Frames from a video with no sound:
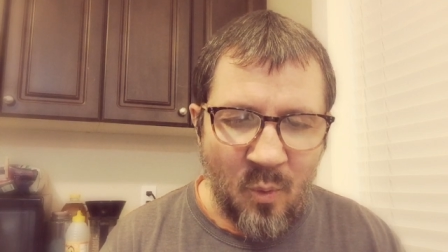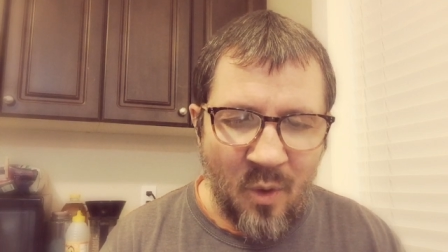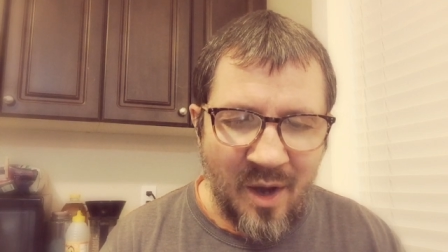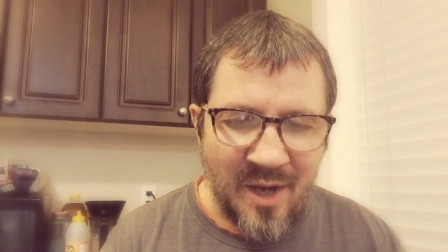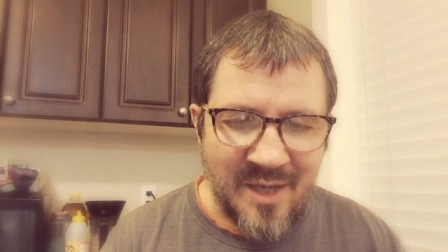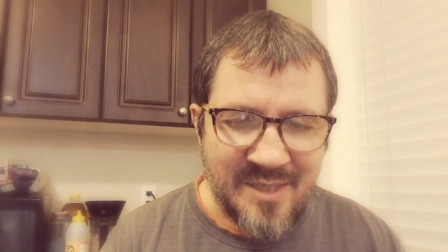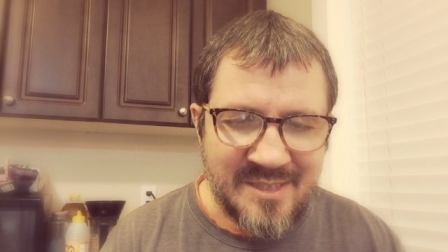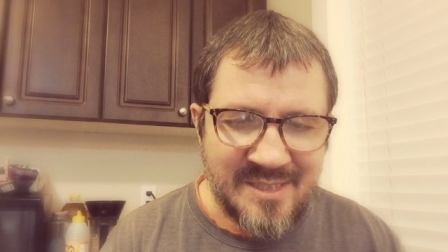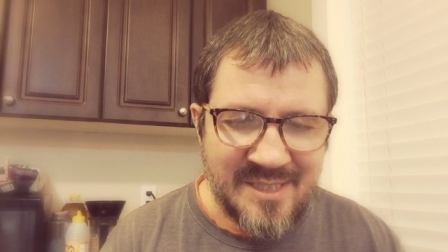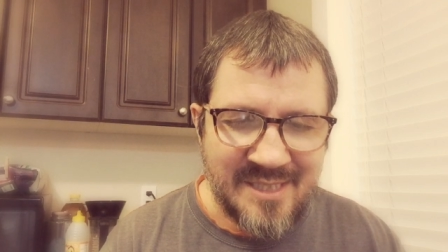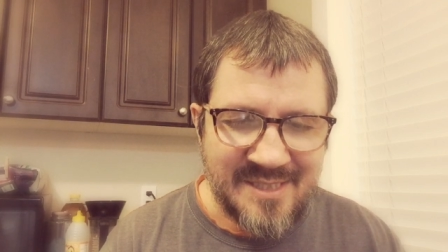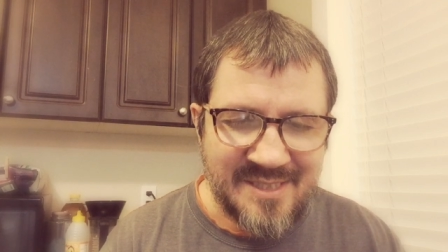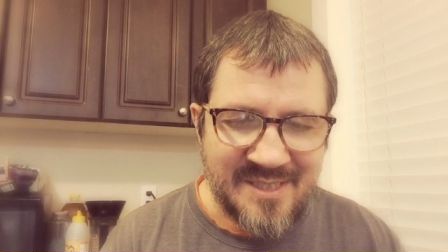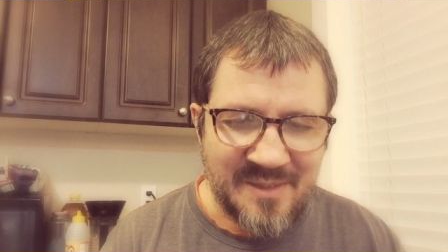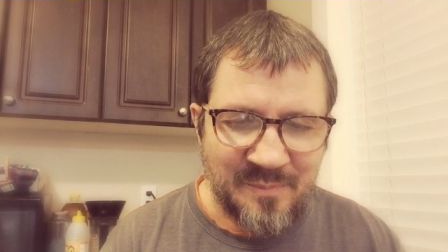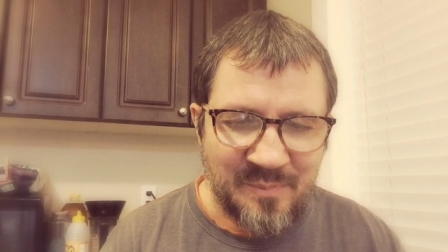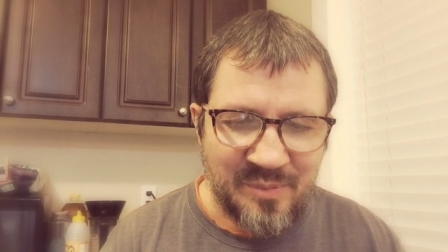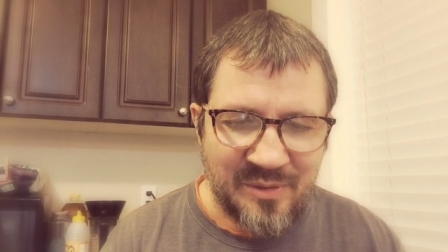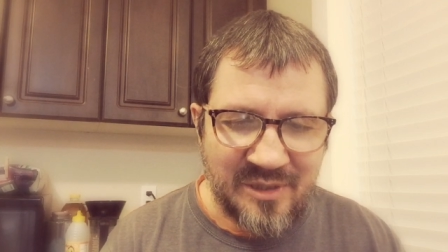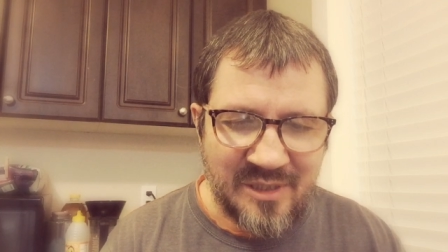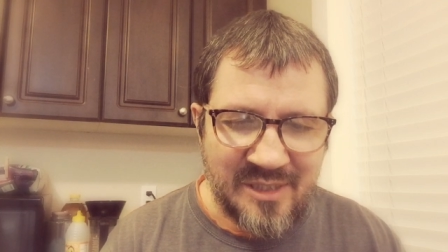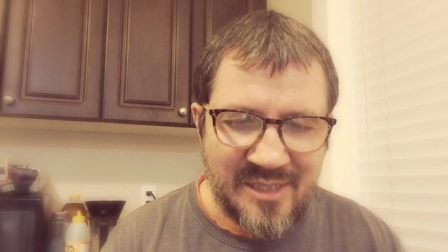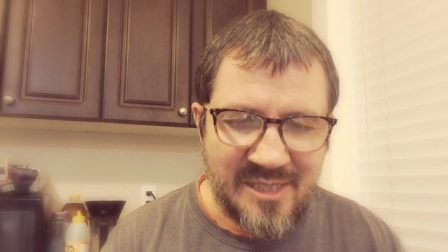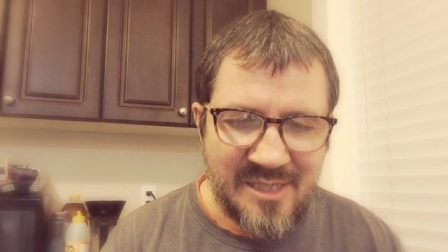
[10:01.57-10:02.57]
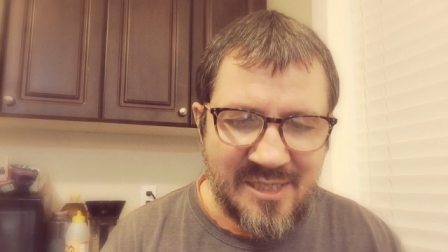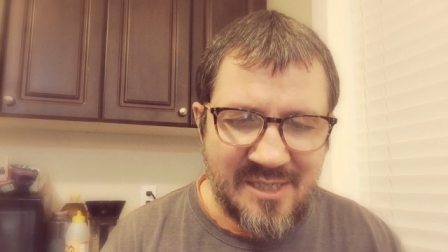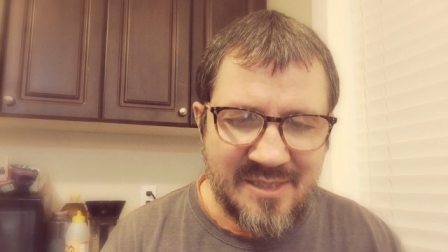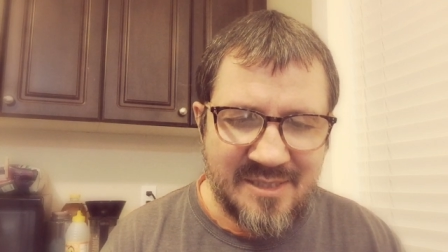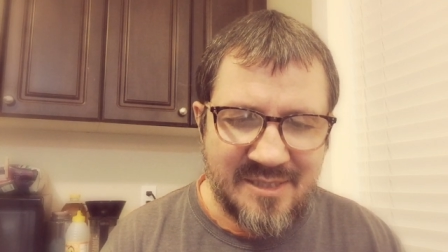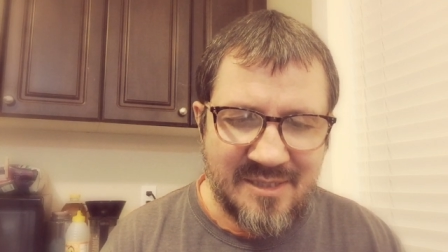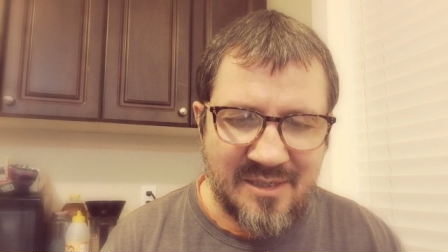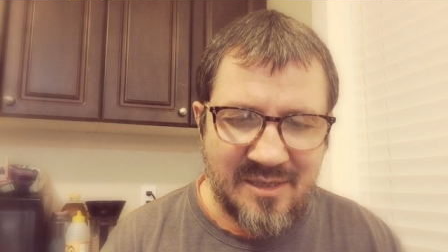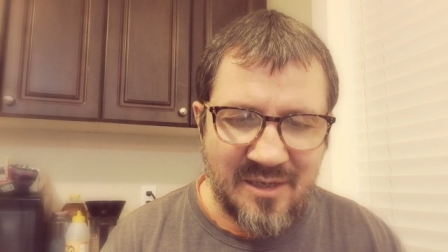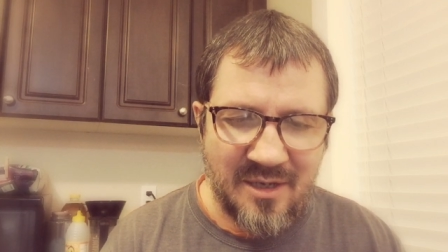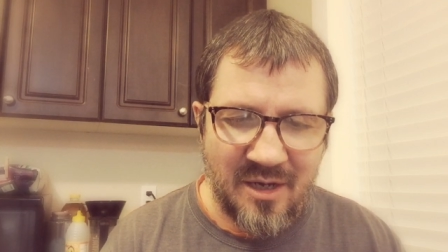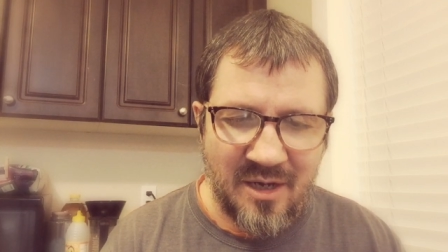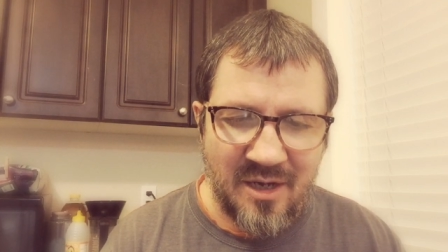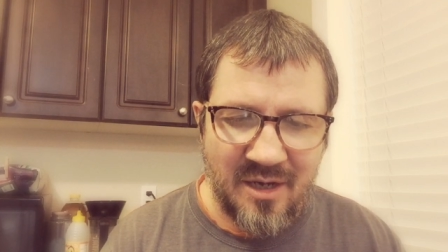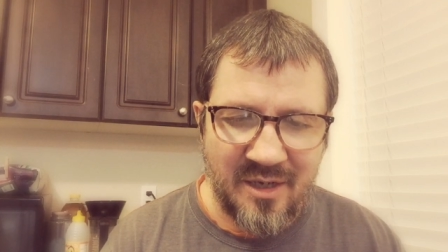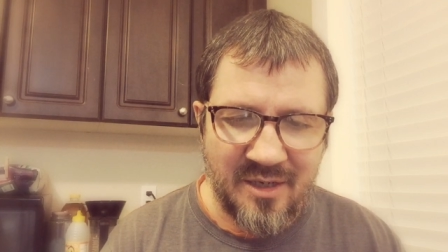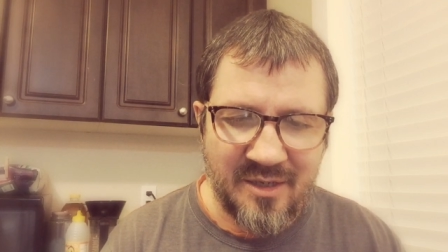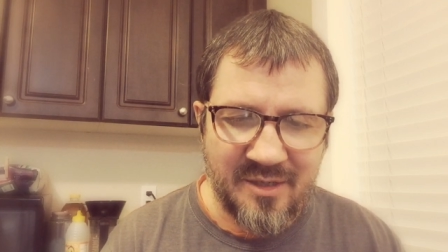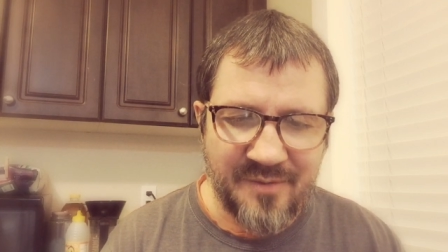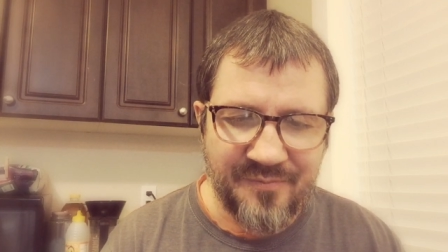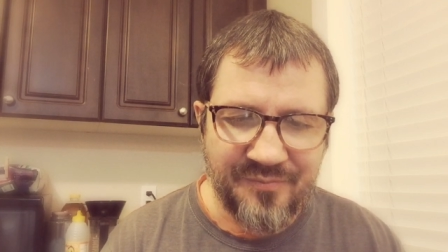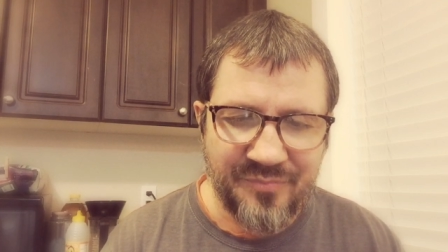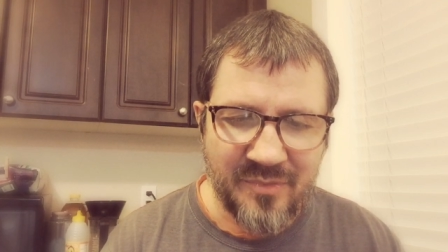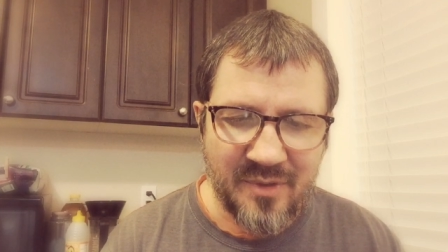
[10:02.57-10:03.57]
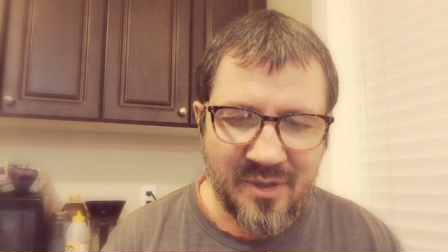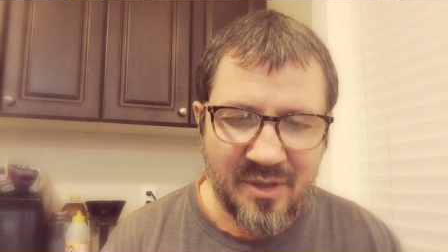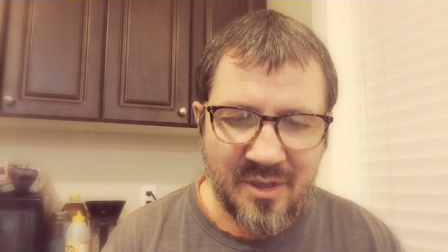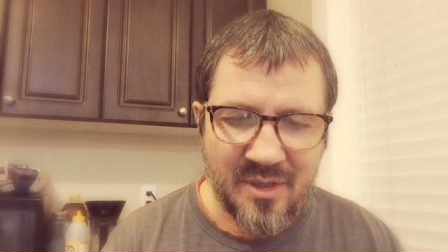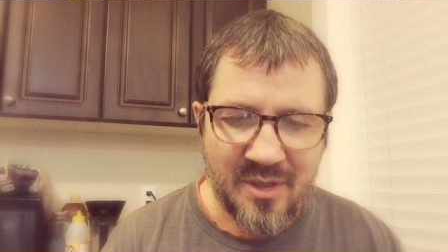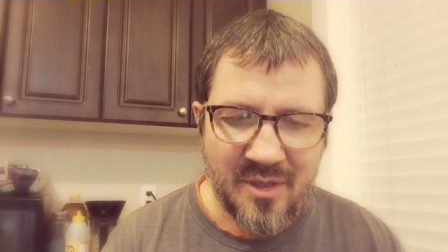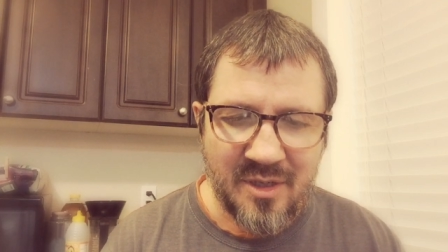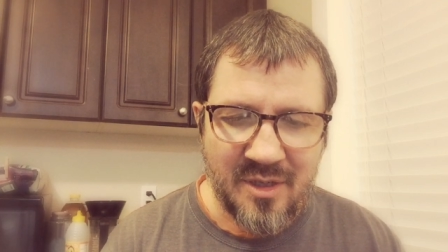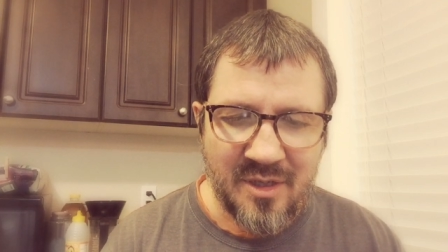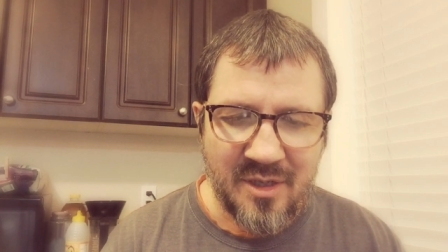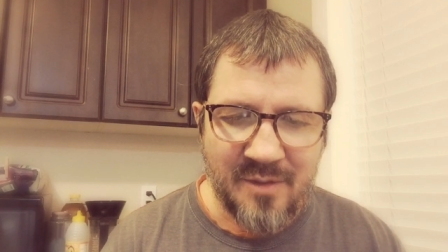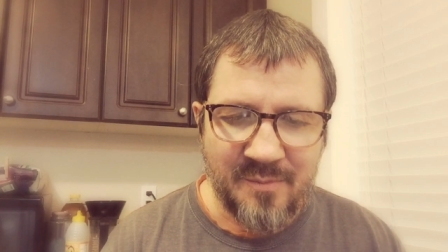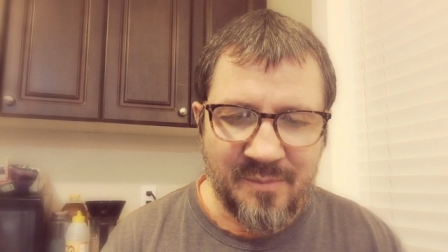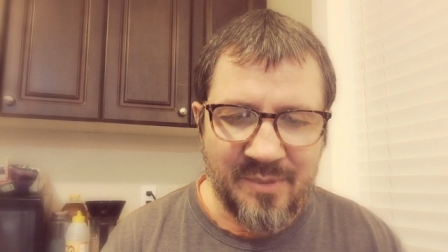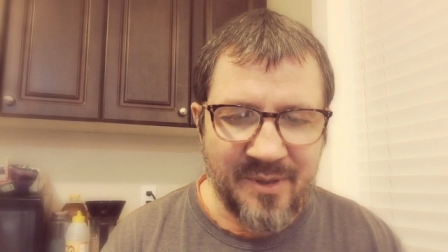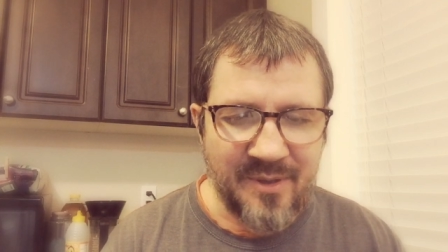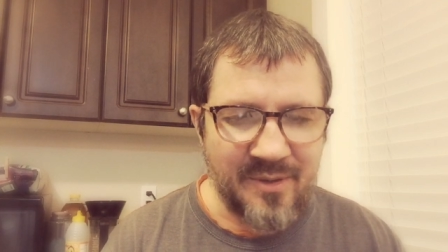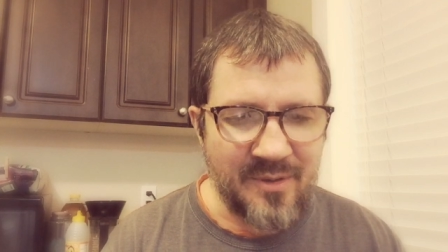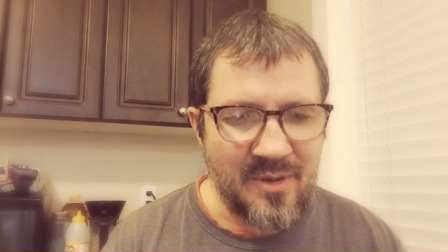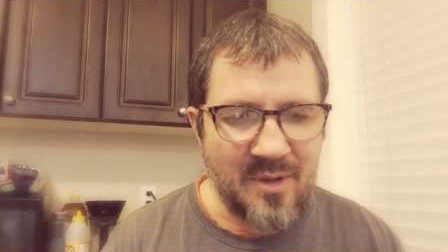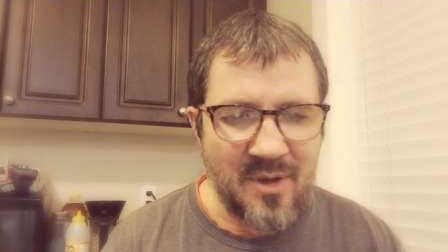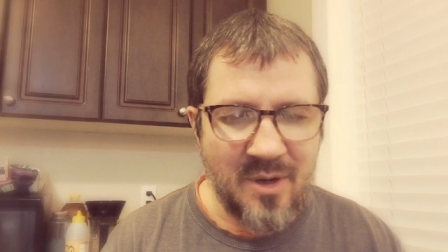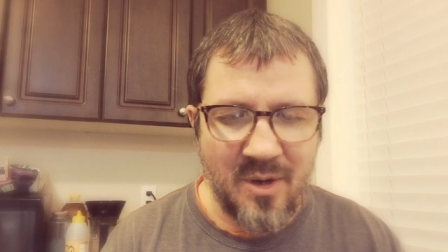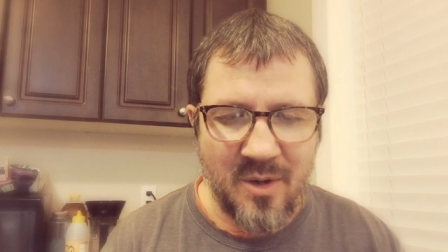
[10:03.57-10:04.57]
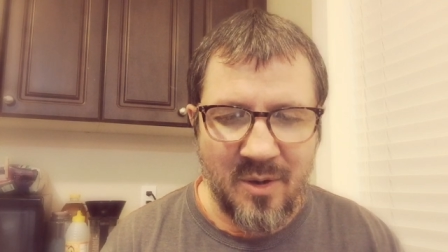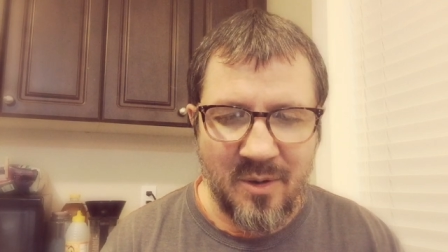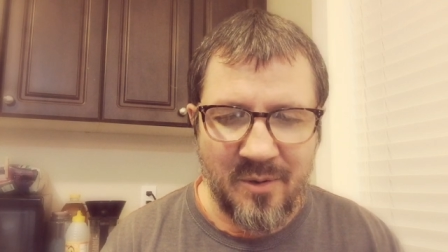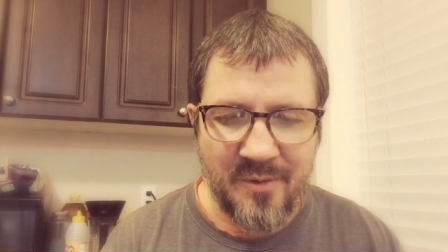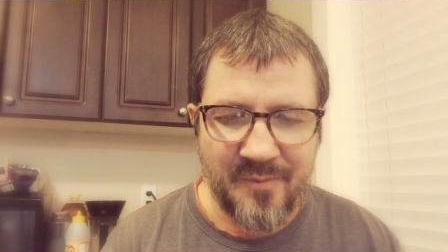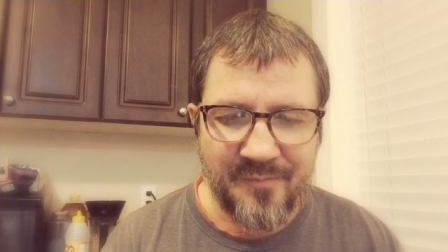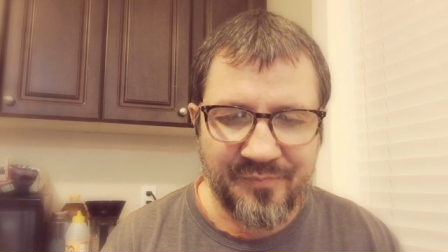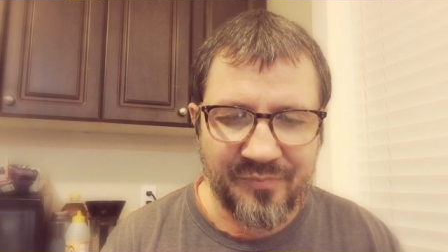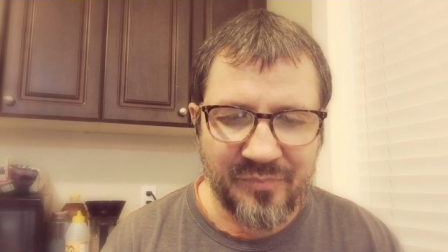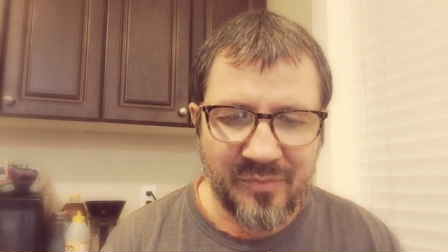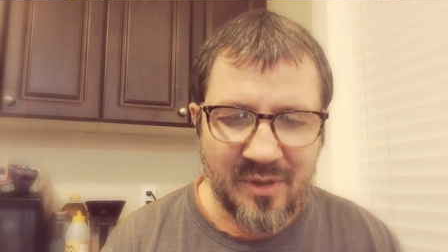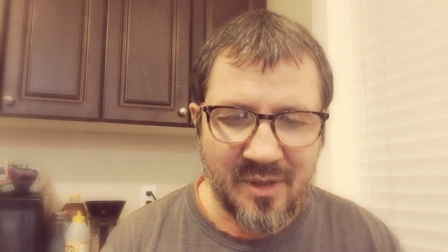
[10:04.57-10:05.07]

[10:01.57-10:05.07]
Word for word: wanting to please God. But no,